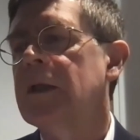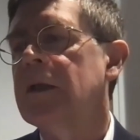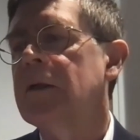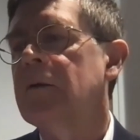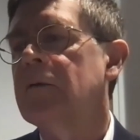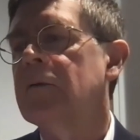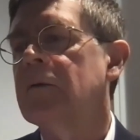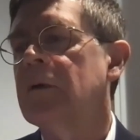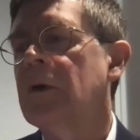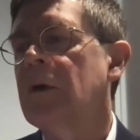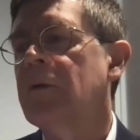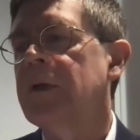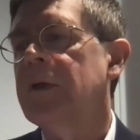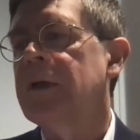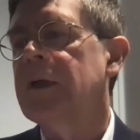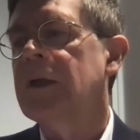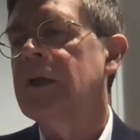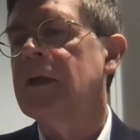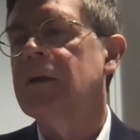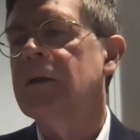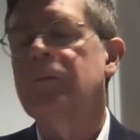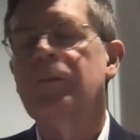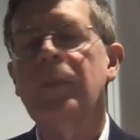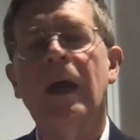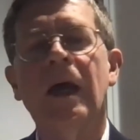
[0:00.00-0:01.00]
and growing
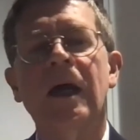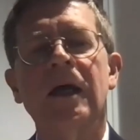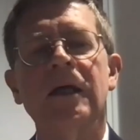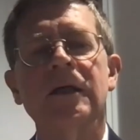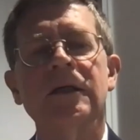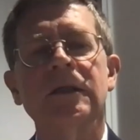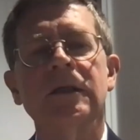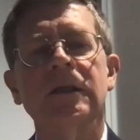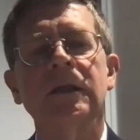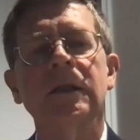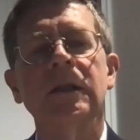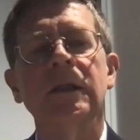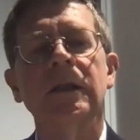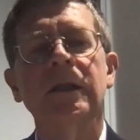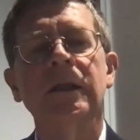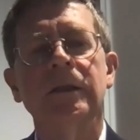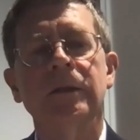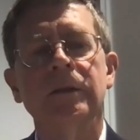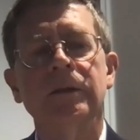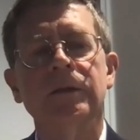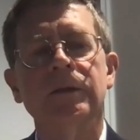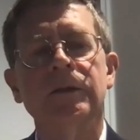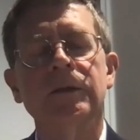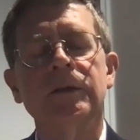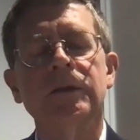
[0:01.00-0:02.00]
compassionate
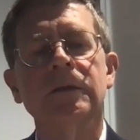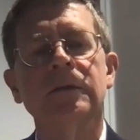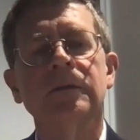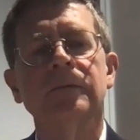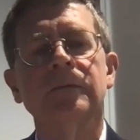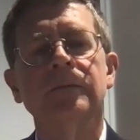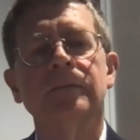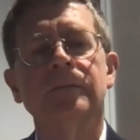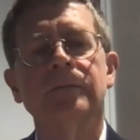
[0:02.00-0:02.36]
leaders?